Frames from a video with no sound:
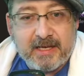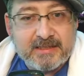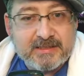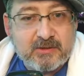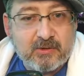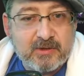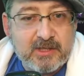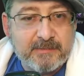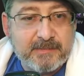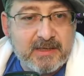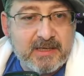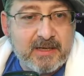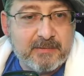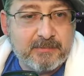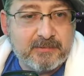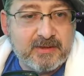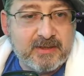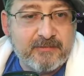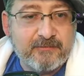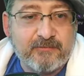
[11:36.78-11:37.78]
it's going to be, I
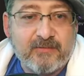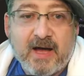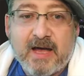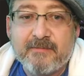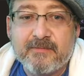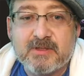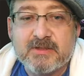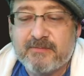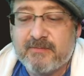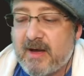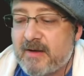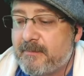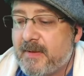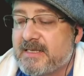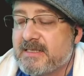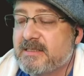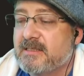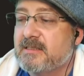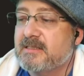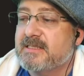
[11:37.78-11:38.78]
believe, 5 versus 5,
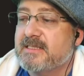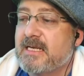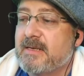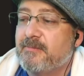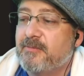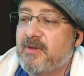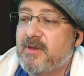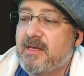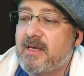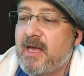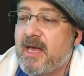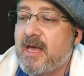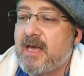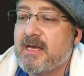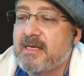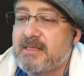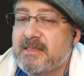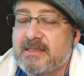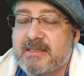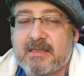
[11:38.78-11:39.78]
basically the same thing
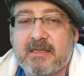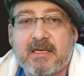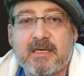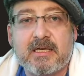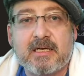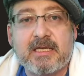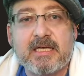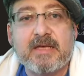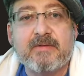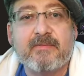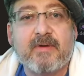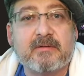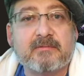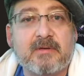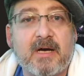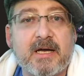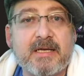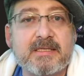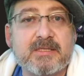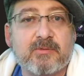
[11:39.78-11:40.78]
as EVE
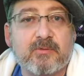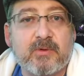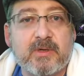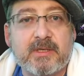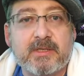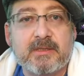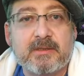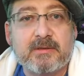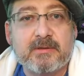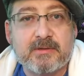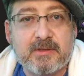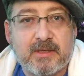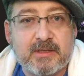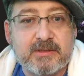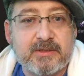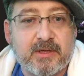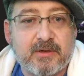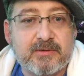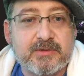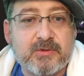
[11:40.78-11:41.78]
Online's Arena,
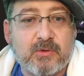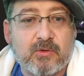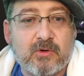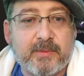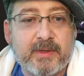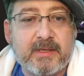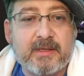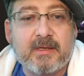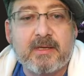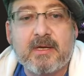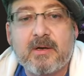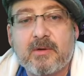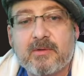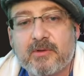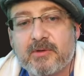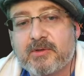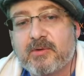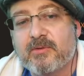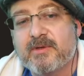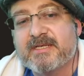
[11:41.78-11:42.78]
their tournament.
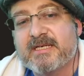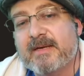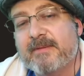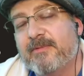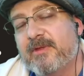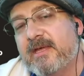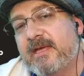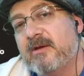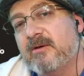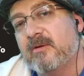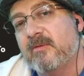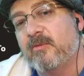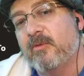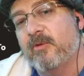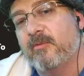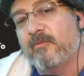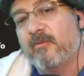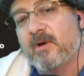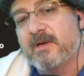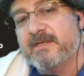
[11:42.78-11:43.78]
They're doing the same thing here in
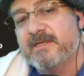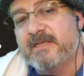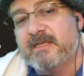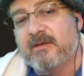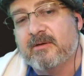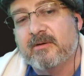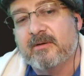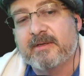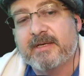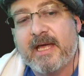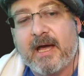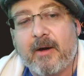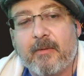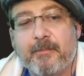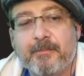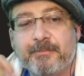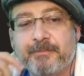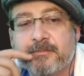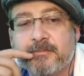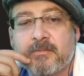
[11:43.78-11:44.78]
the Frontier. Now,
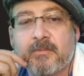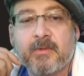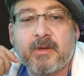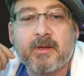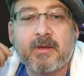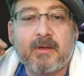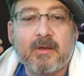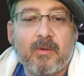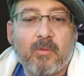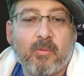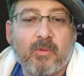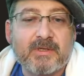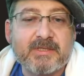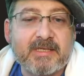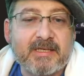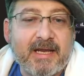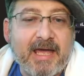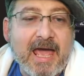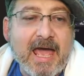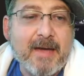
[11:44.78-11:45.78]

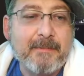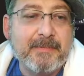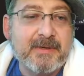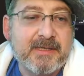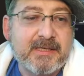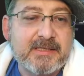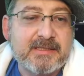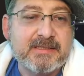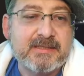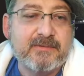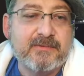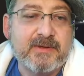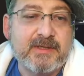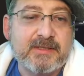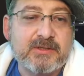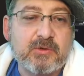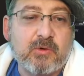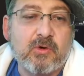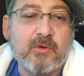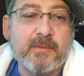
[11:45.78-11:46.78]
what's going to happen is
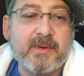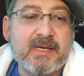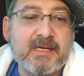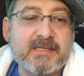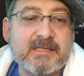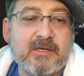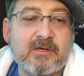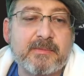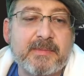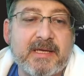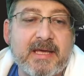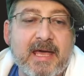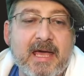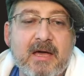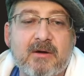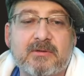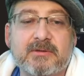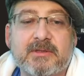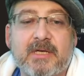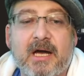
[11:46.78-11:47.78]
the tournament is going to be
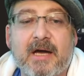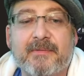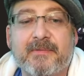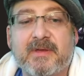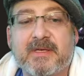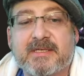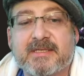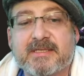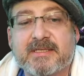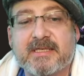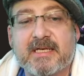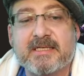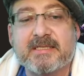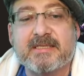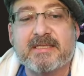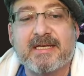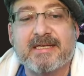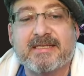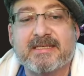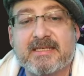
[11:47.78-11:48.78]
held on the
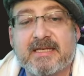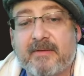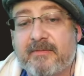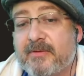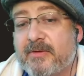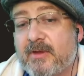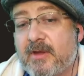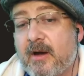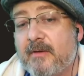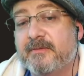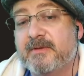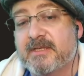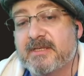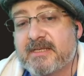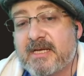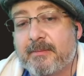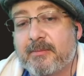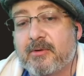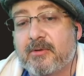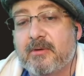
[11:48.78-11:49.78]
6th and 7th of
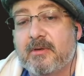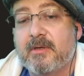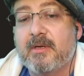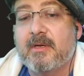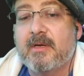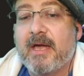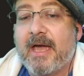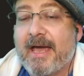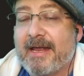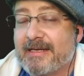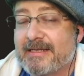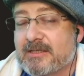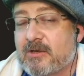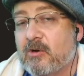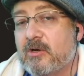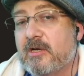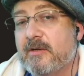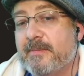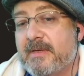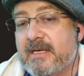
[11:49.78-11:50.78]
December, and it's
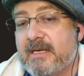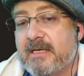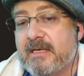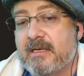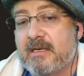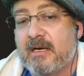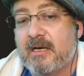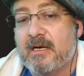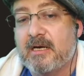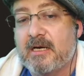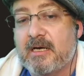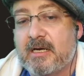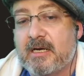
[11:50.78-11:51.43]
going to be